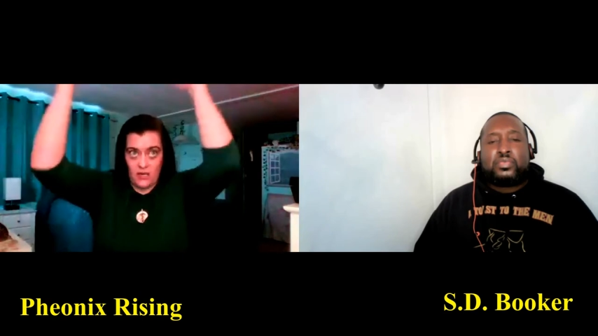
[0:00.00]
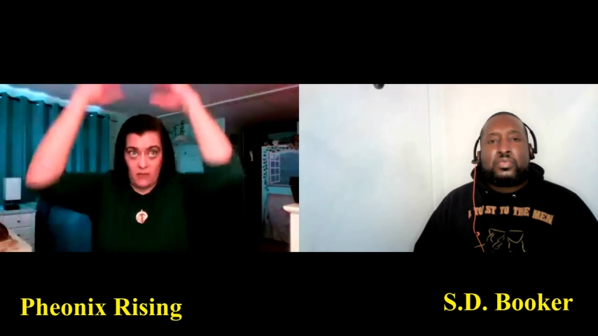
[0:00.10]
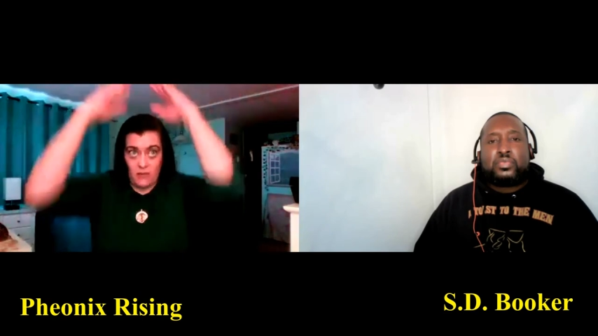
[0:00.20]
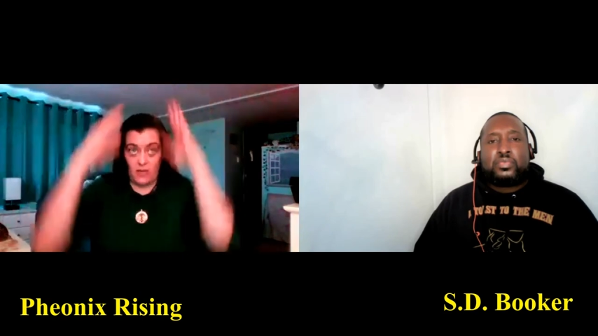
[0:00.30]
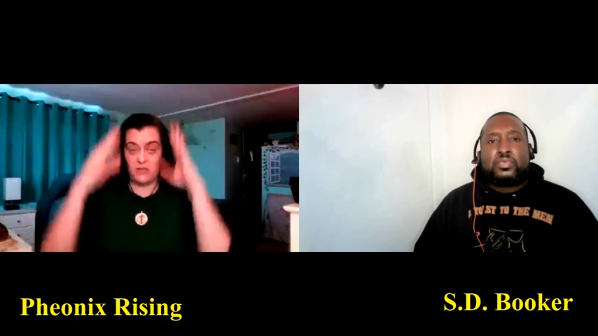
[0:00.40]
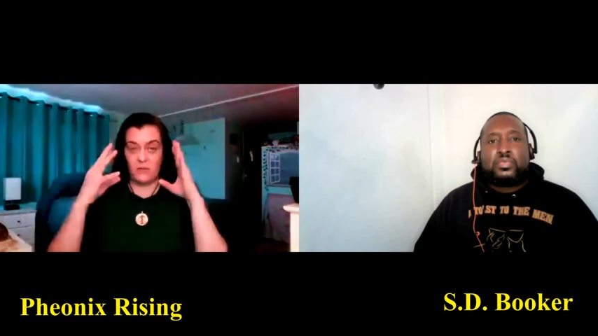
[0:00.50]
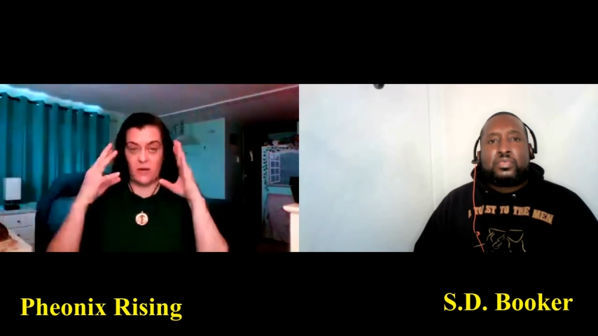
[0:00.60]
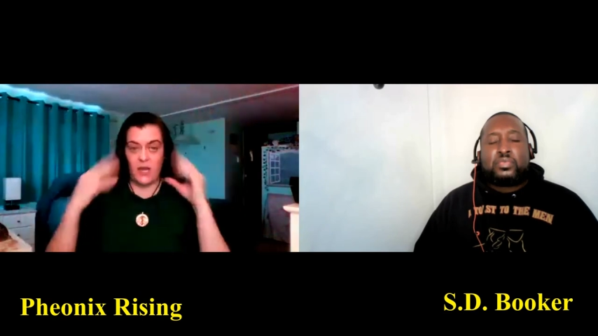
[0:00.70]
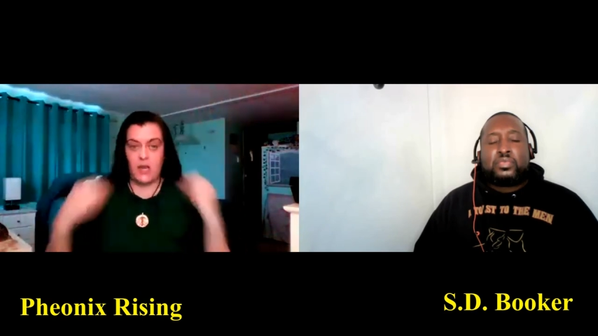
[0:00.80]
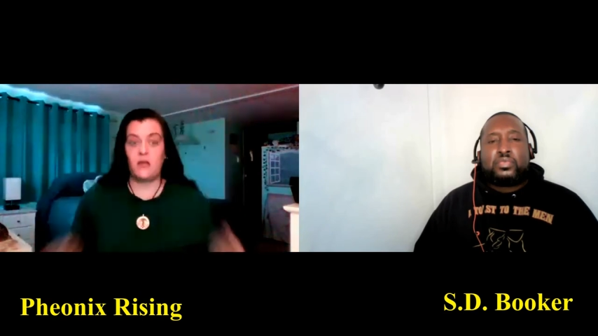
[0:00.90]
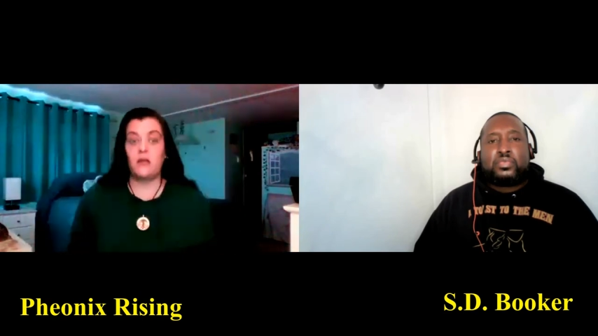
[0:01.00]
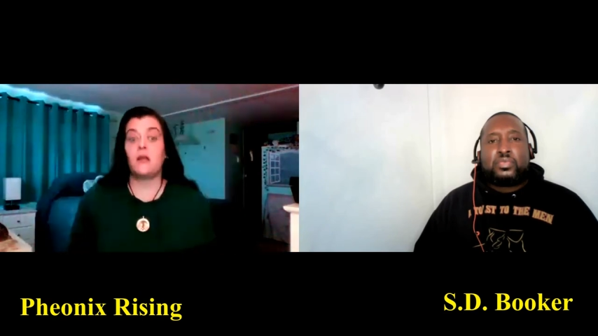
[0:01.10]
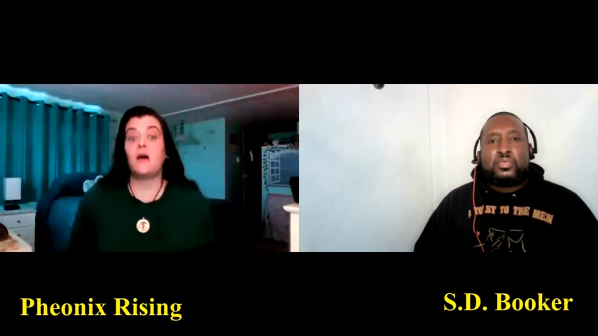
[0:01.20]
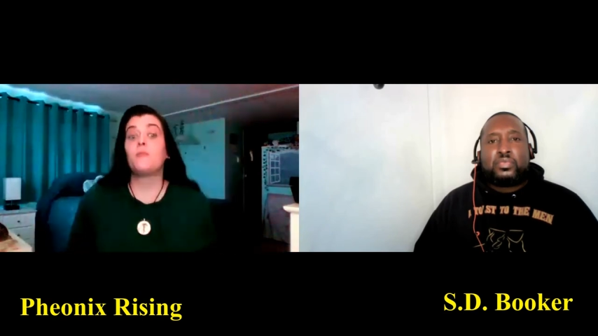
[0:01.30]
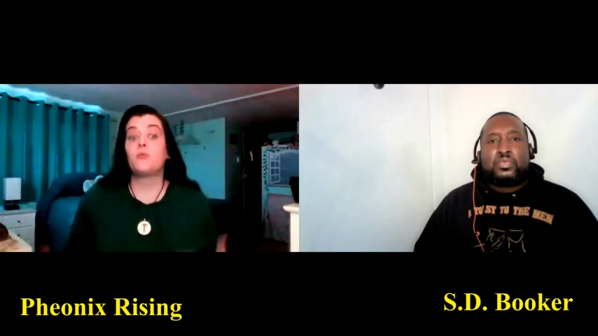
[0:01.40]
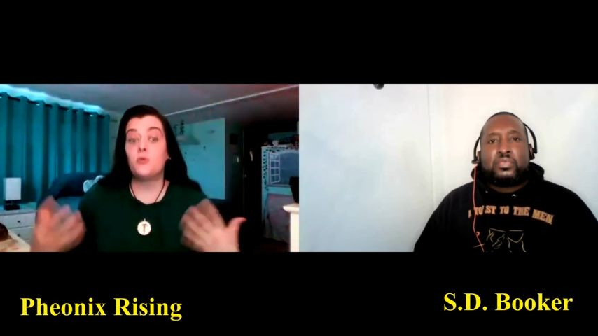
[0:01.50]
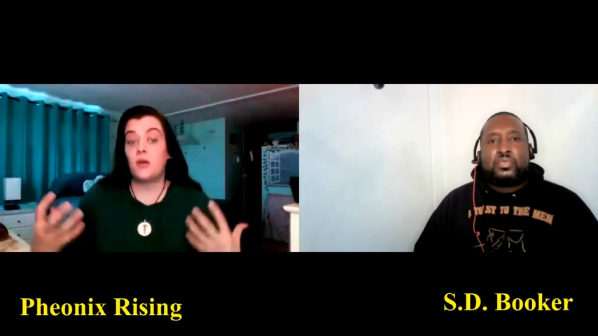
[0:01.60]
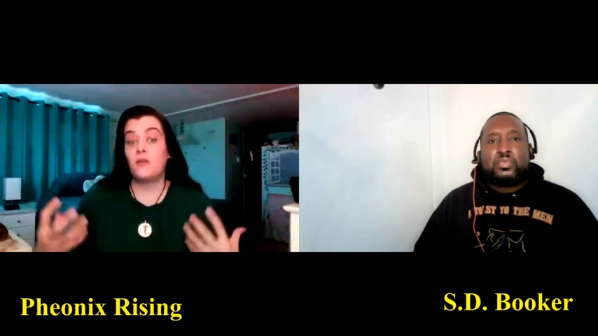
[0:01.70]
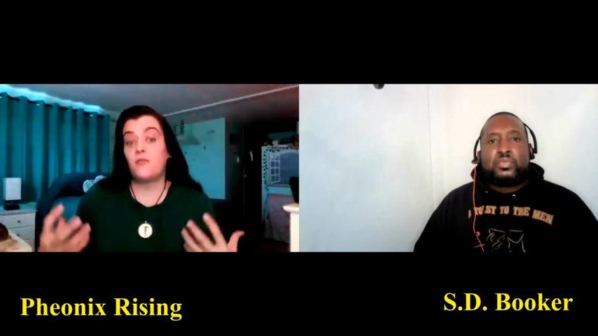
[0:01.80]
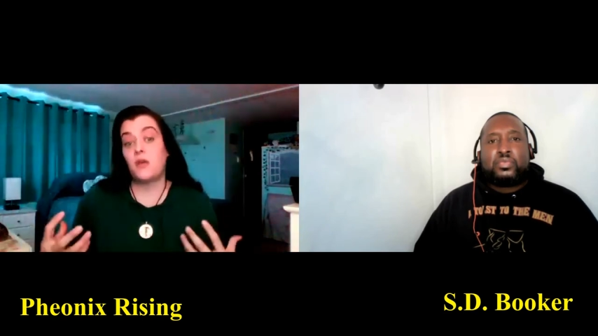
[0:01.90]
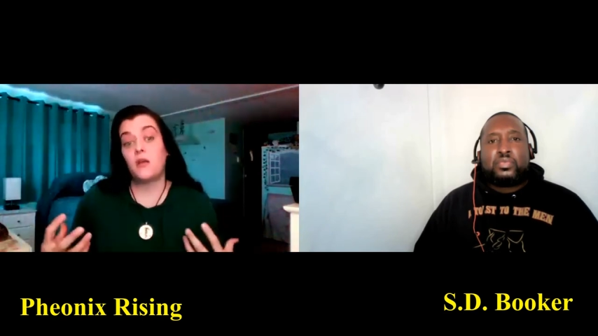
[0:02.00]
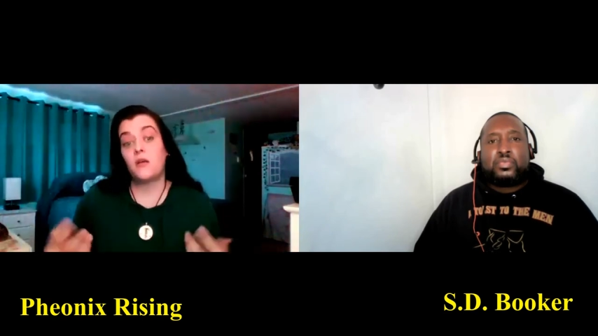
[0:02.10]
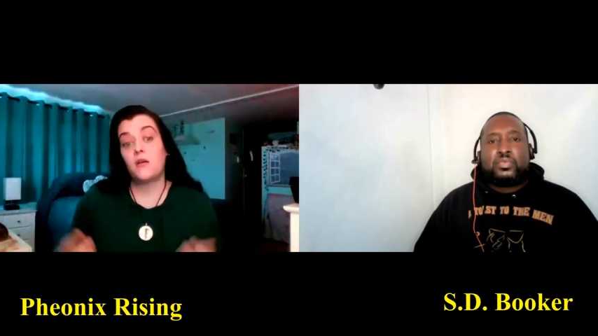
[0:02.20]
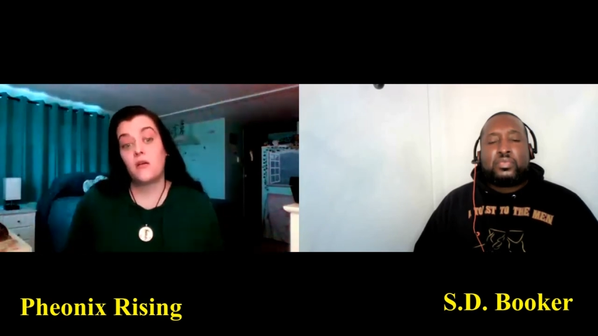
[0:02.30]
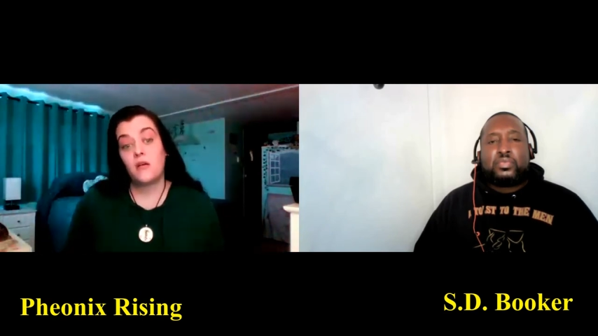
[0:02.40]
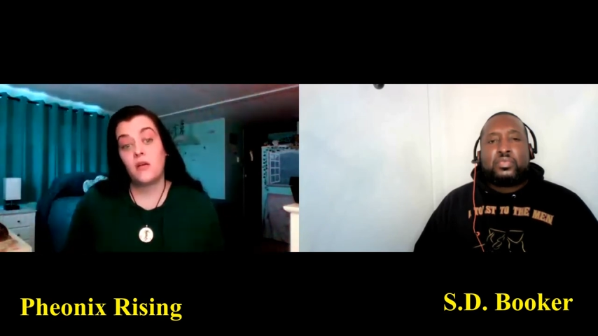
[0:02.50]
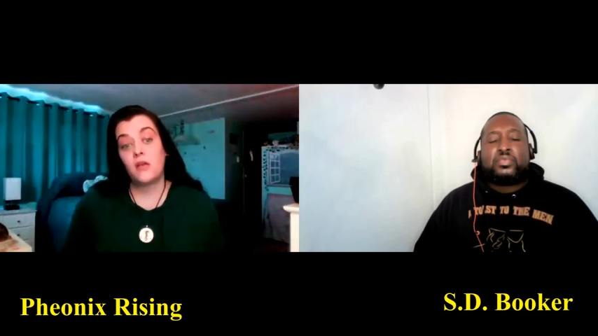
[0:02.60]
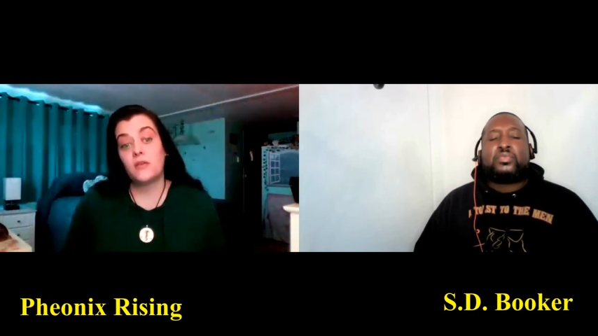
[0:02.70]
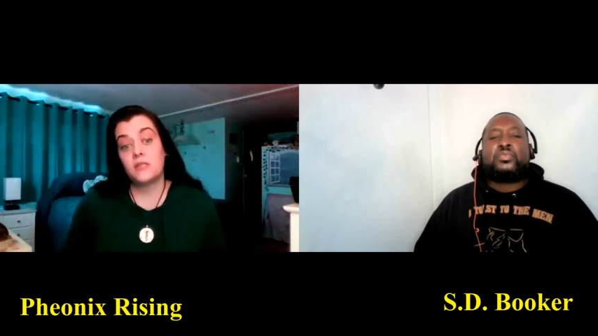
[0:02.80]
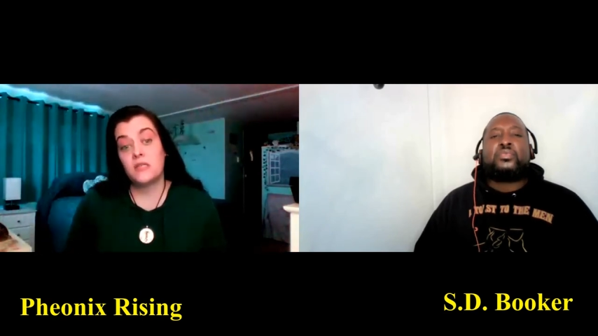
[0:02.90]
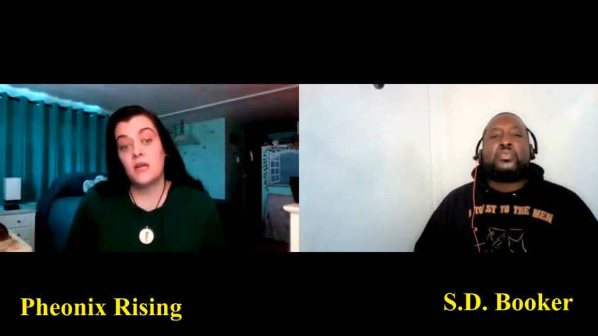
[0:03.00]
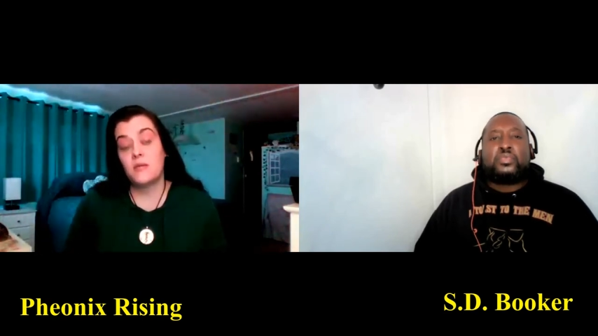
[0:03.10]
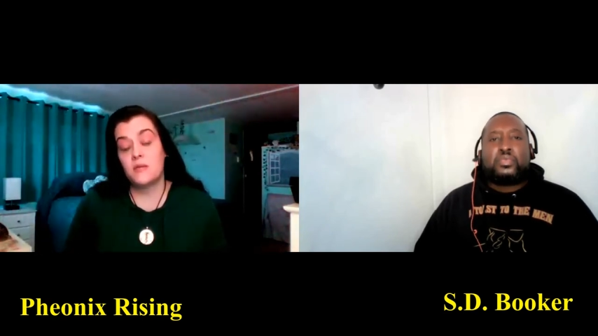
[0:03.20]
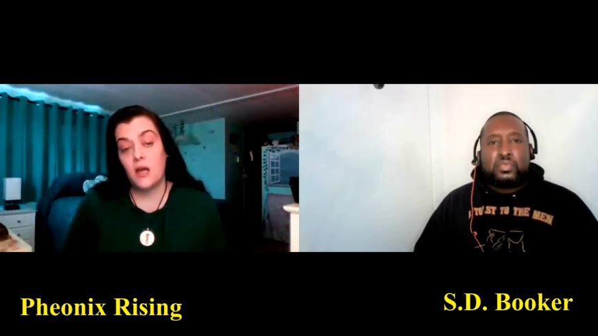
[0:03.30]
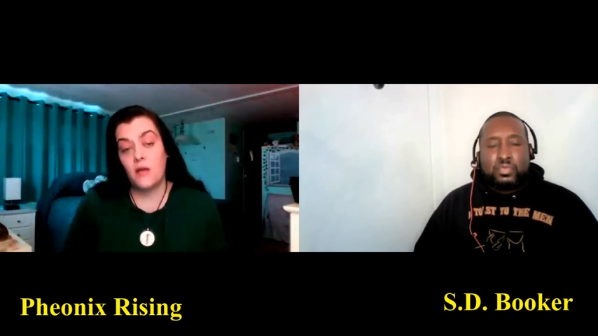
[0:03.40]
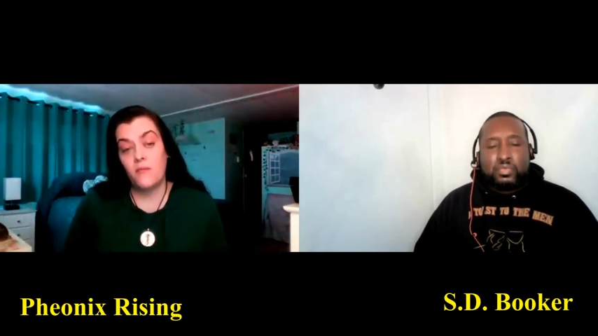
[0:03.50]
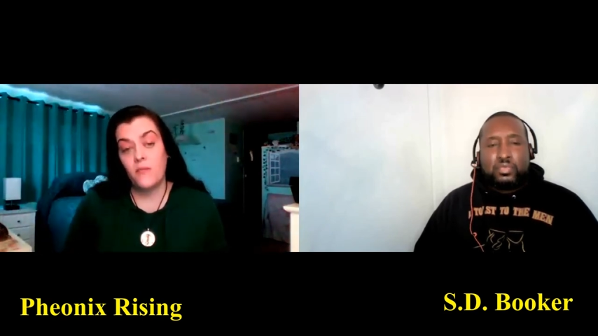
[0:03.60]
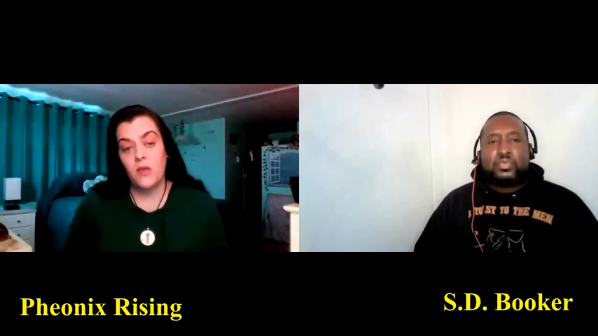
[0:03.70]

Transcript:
Speaker 1: coming into my head and up through my feet at the same time.